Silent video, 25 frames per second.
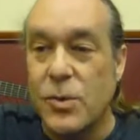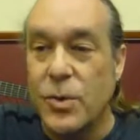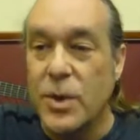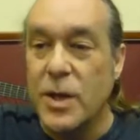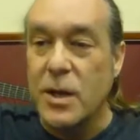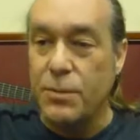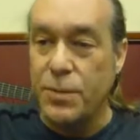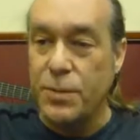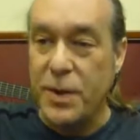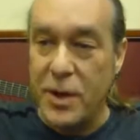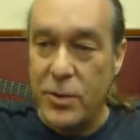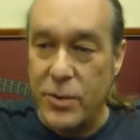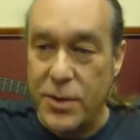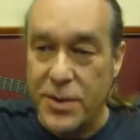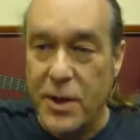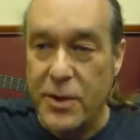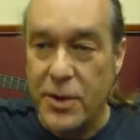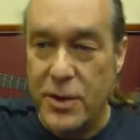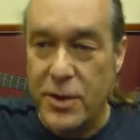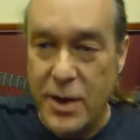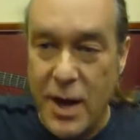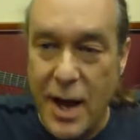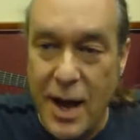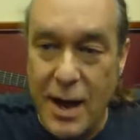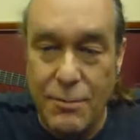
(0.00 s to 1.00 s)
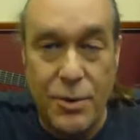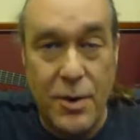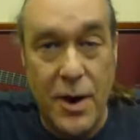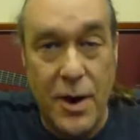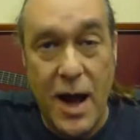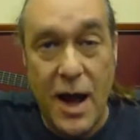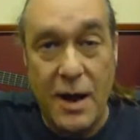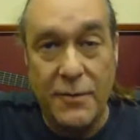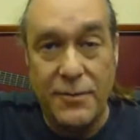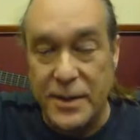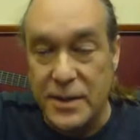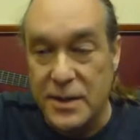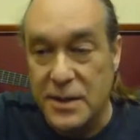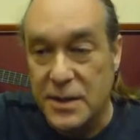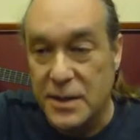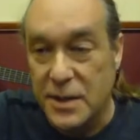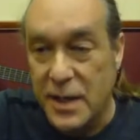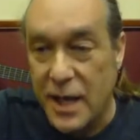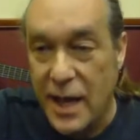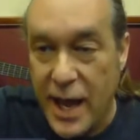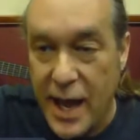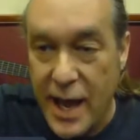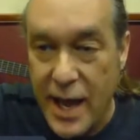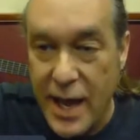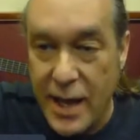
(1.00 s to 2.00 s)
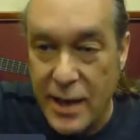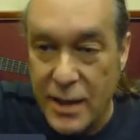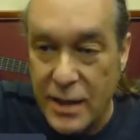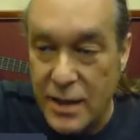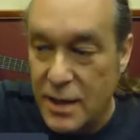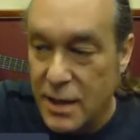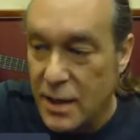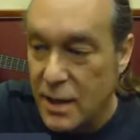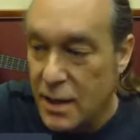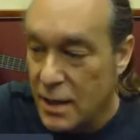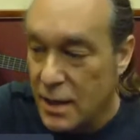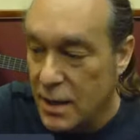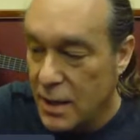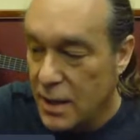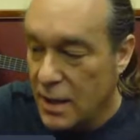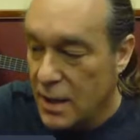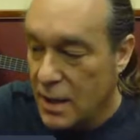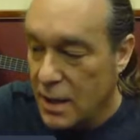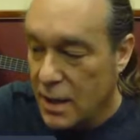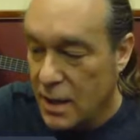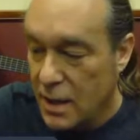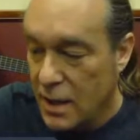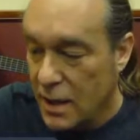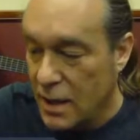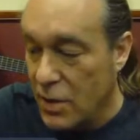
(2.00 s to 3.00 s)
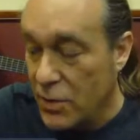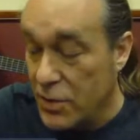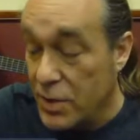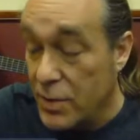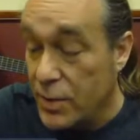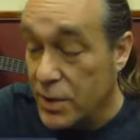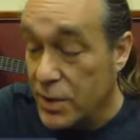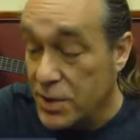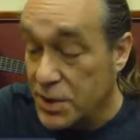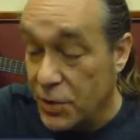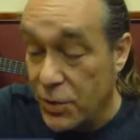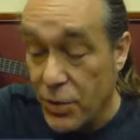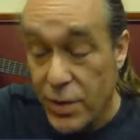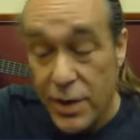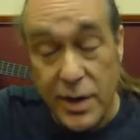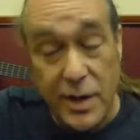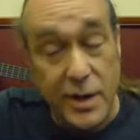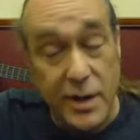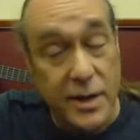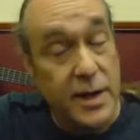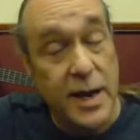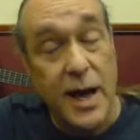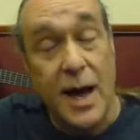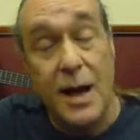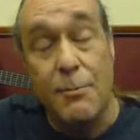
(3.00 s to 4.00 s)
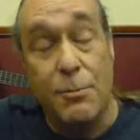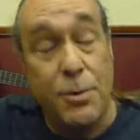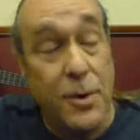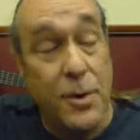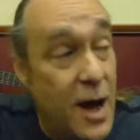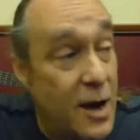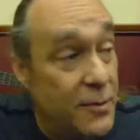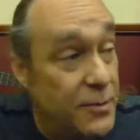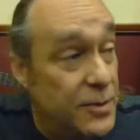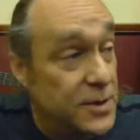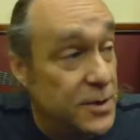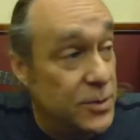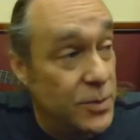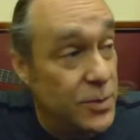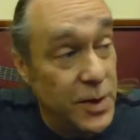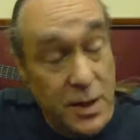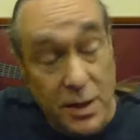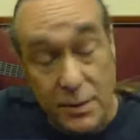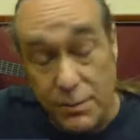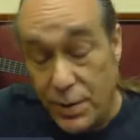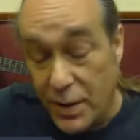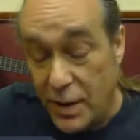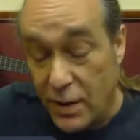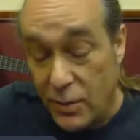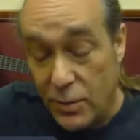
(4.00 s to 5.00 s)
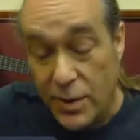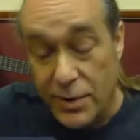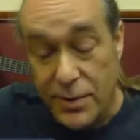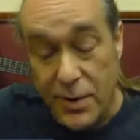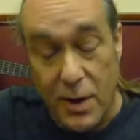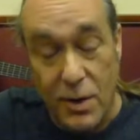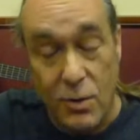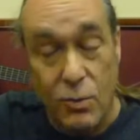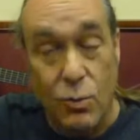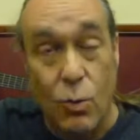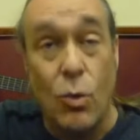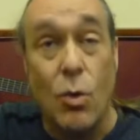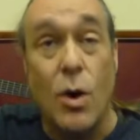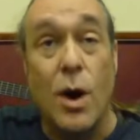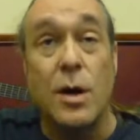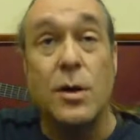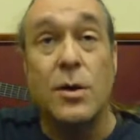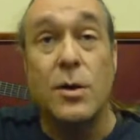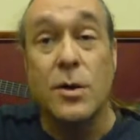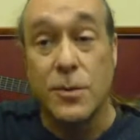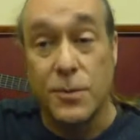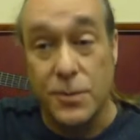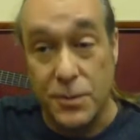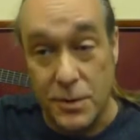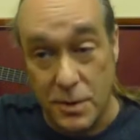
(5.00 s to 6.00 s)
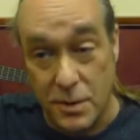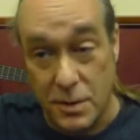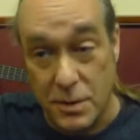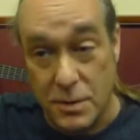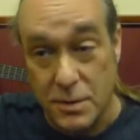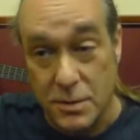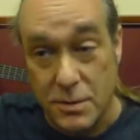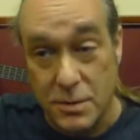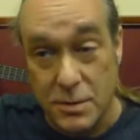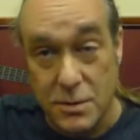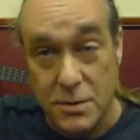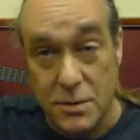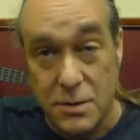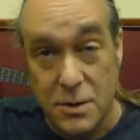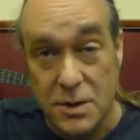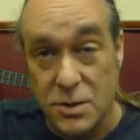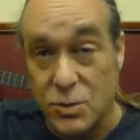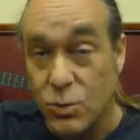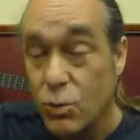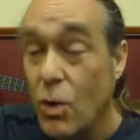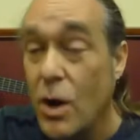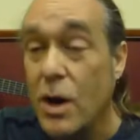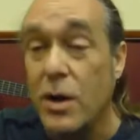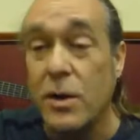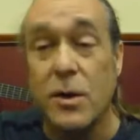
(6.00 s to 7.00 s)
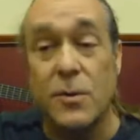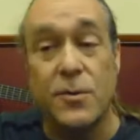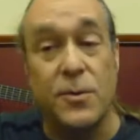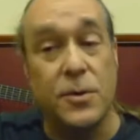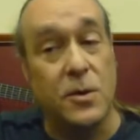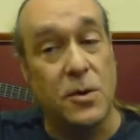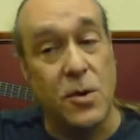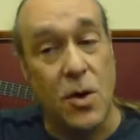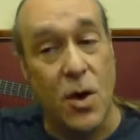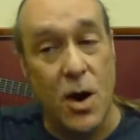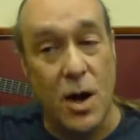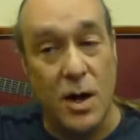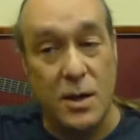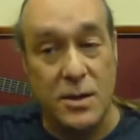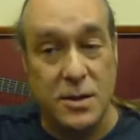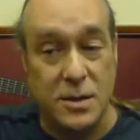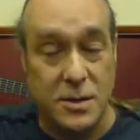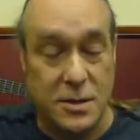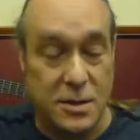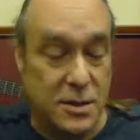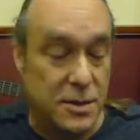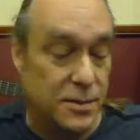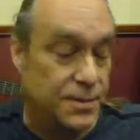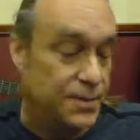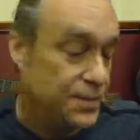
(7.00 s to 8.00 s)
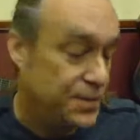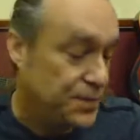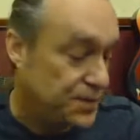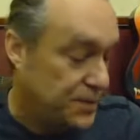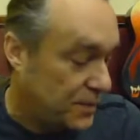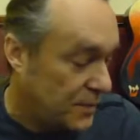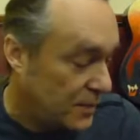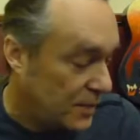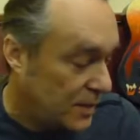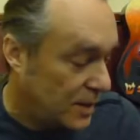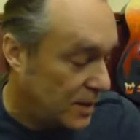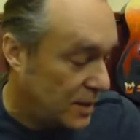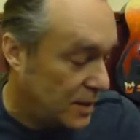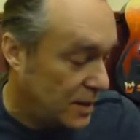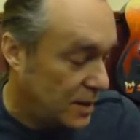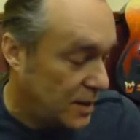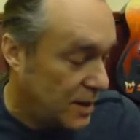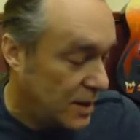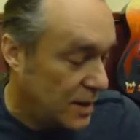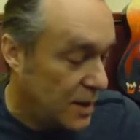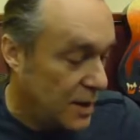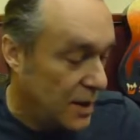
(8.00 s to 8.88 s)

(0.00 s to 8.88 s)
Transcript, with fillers: We compete with other nonprofits, and you know, the majority of the nonprofits we compete with are wonderful, just wonderful causes. Mm-hmm. Mm-hmm.